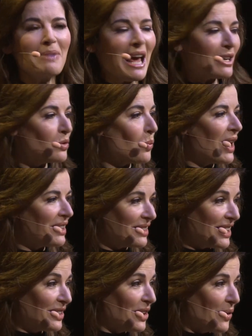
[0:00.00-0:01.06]
black and white
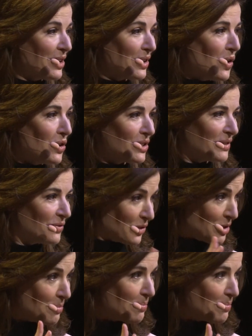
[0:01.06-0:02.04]
thing going on